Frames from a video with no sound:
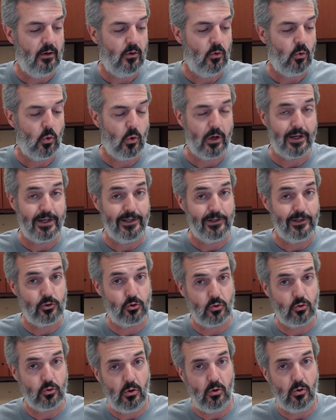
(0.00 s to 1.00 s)
or a
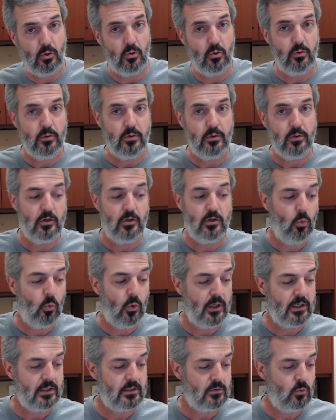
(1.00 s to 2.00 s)
control.
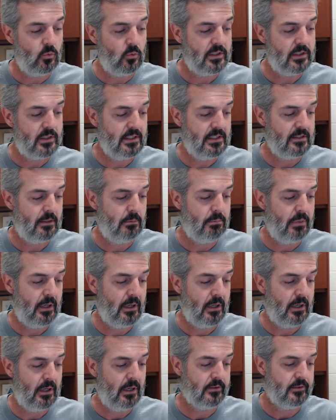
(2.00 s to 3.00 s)
What's these
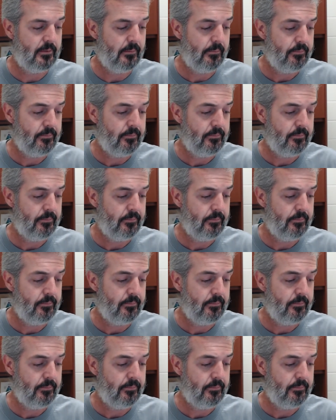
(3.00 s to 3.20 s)
comparisons?